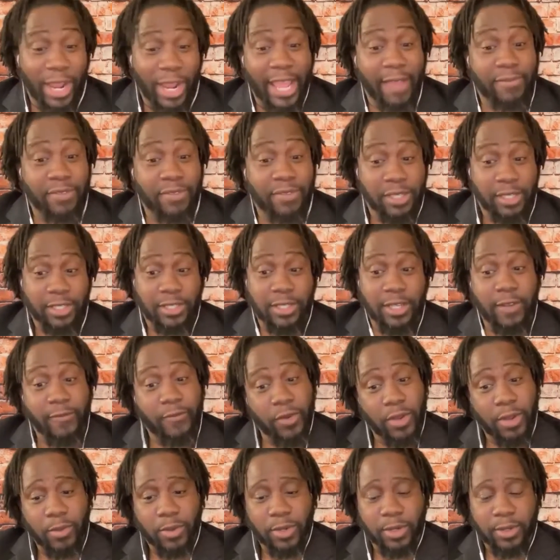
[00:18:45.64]
after this interview,
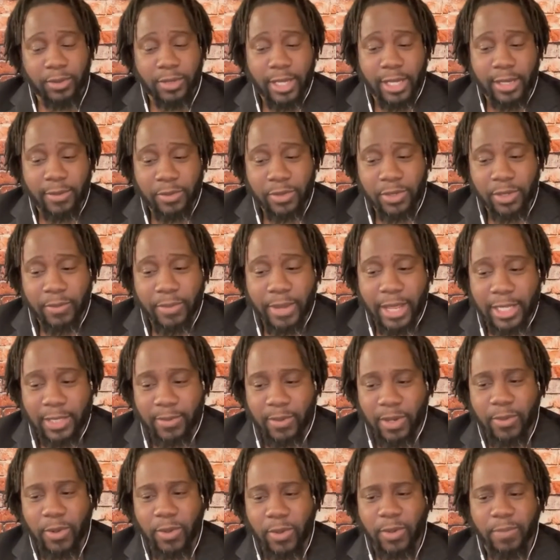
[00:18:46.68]
I'm going to take them to the
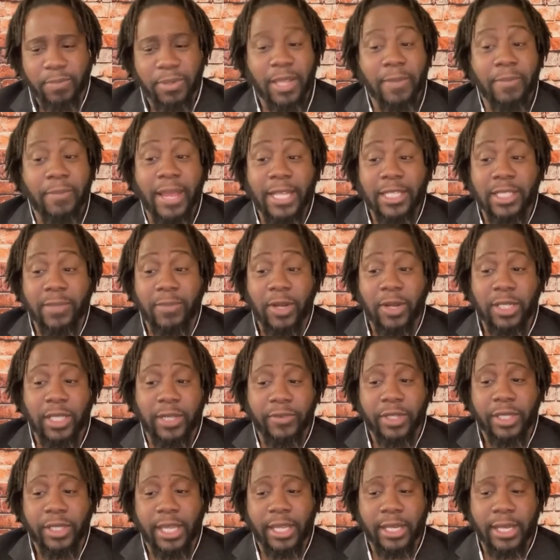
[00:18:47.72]
basketball court. We play basketball
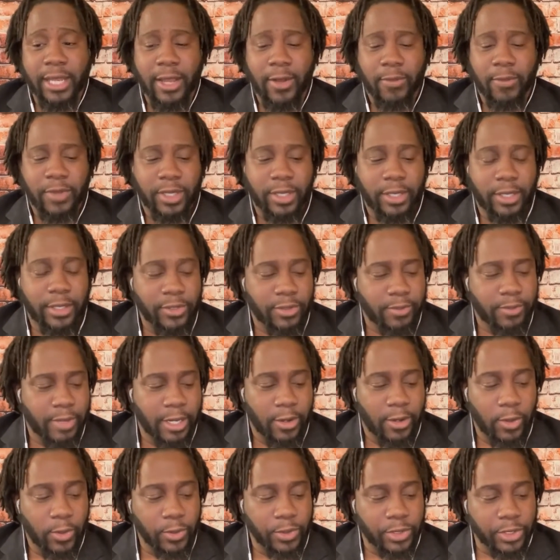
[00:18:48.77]
every day now, because my
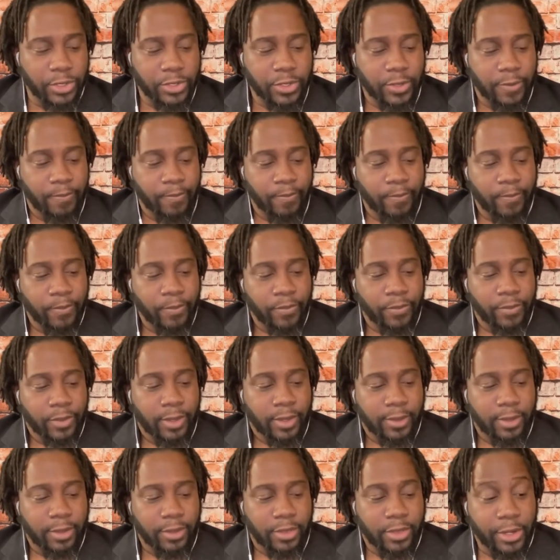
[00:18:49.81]
oldest,
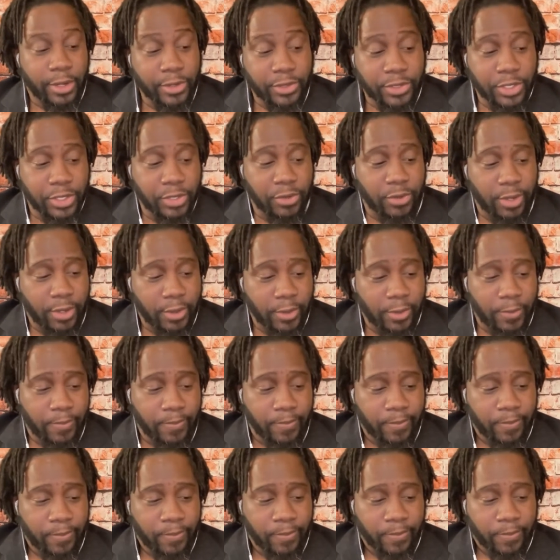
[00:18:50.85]
the 13-year-old,
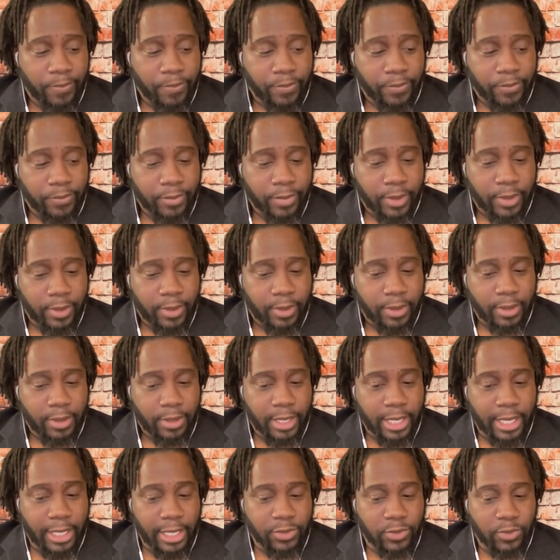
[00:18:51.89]

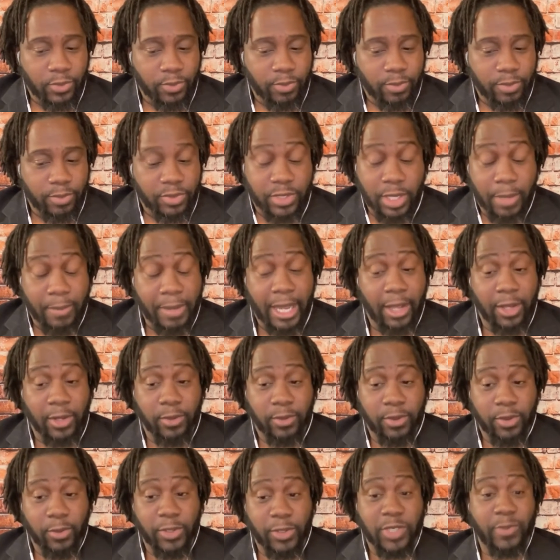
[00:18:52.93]
has somehow,
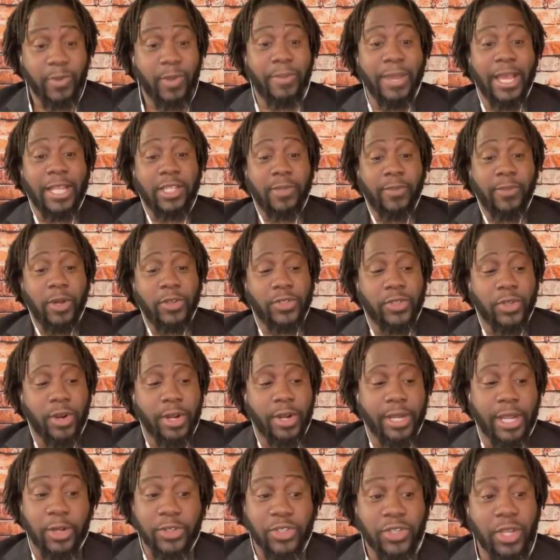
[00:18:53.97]
he wants to be a basketball
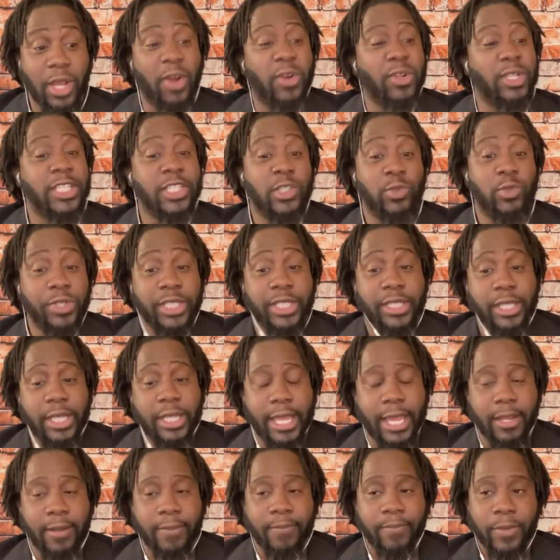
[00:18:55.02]
star now, or at least really good
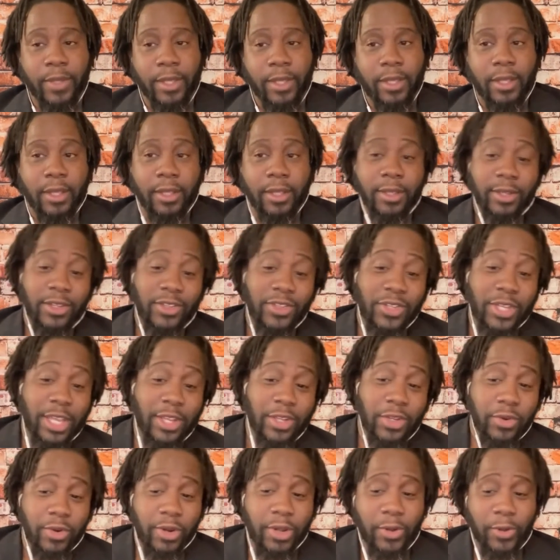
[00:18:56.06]
at it. And the
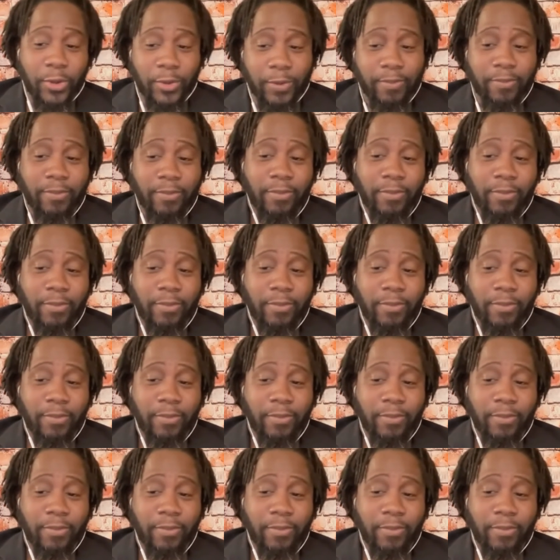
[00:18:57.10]
10-year-old,